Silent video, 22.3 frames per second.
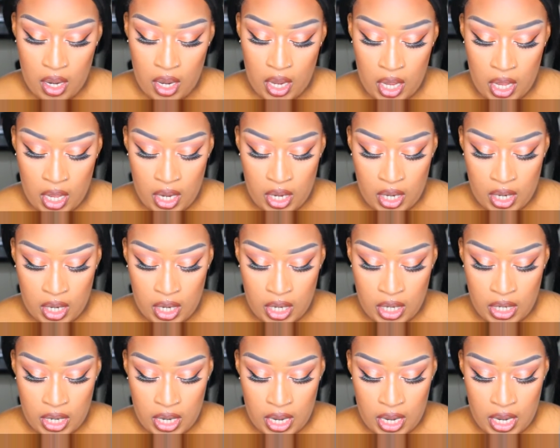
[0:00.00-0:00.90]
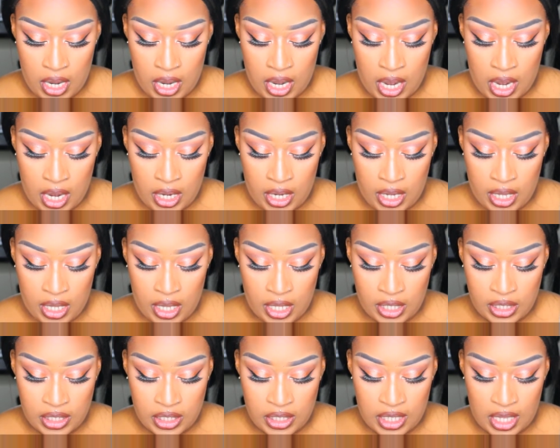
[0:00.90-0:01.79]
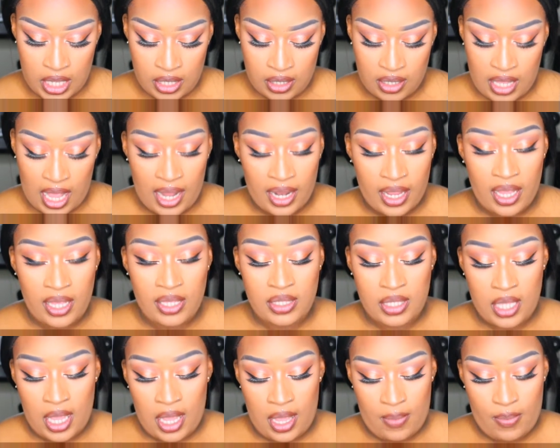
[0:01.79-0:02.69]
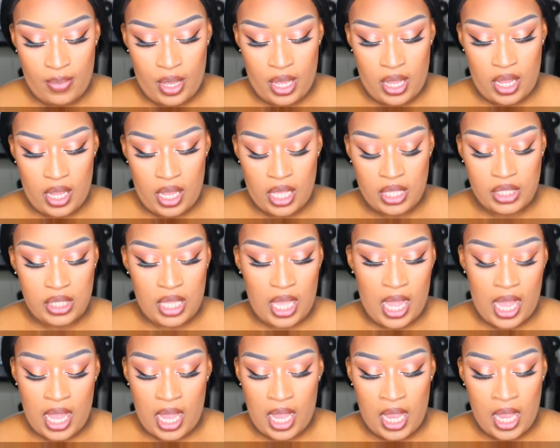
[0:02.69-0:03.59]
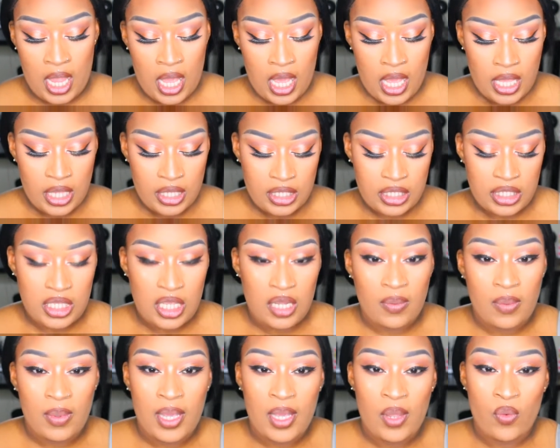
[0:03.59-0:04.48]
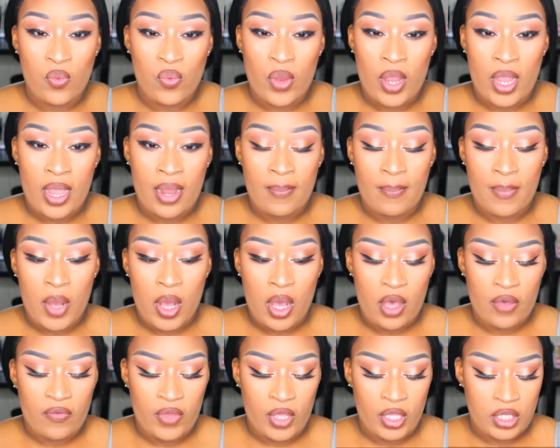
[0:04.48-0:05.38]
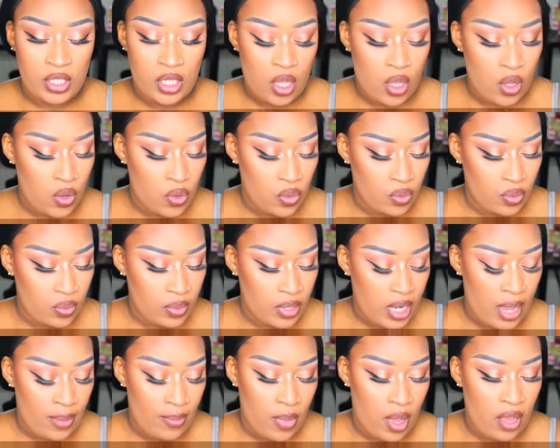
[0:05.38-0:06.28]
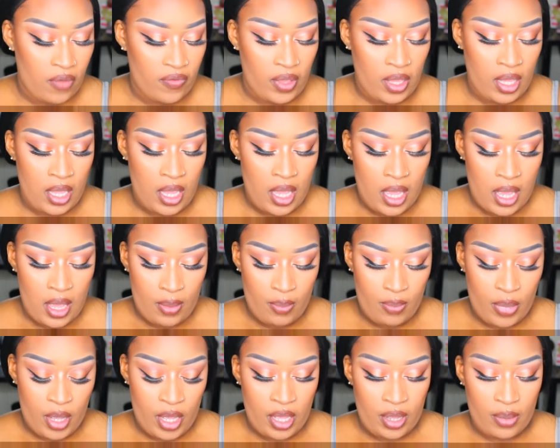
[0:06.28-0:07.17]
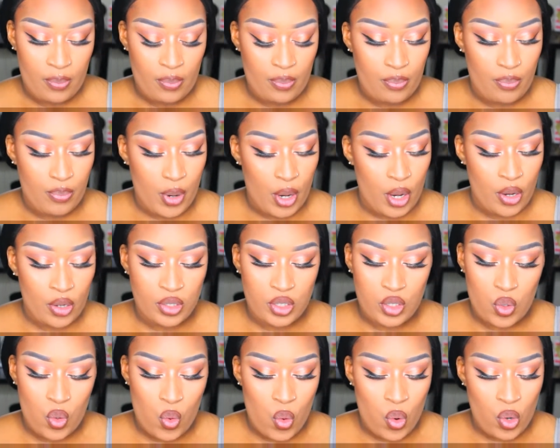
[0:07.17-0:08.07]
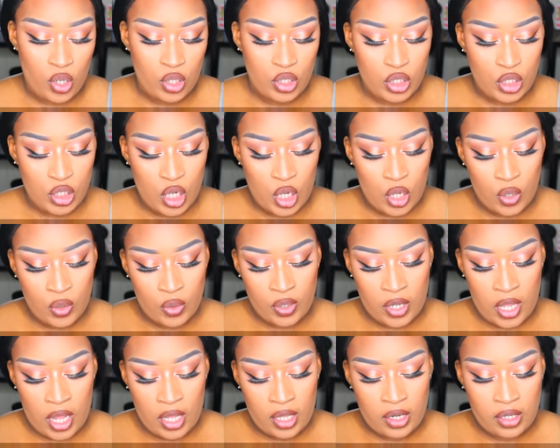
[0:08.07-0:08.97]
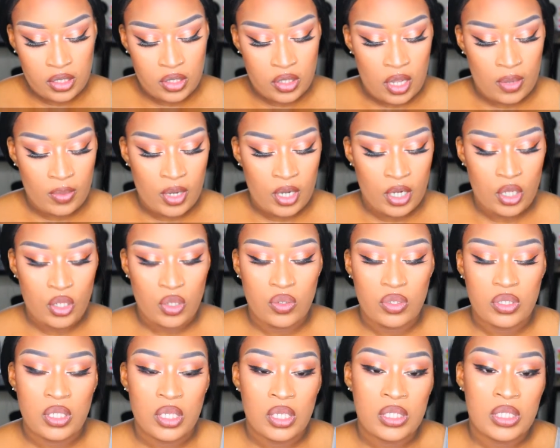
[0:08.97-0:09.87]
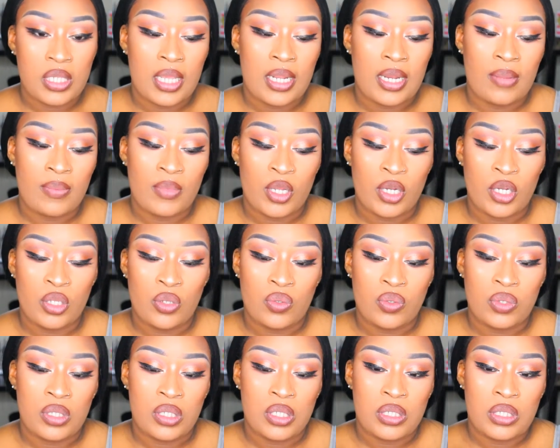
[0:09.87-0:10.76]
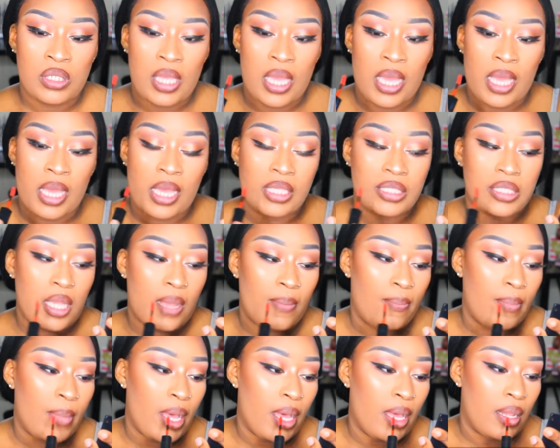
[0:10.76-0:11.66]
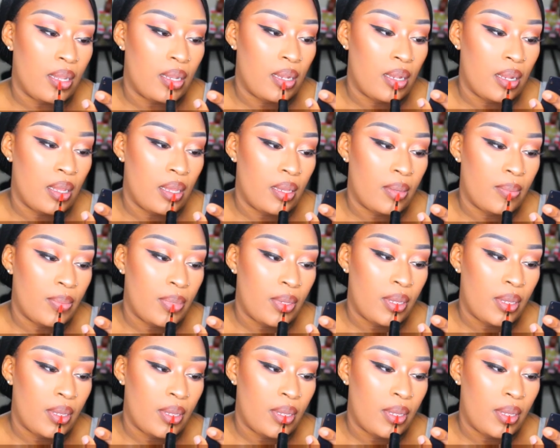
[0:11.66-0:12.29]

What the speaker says: Incessant. I can't say it, but it's a semi-red mauve tone. Not mauve, but burnt orange tone color. So I'm gonna use this, and I'm gonna use this as my lip.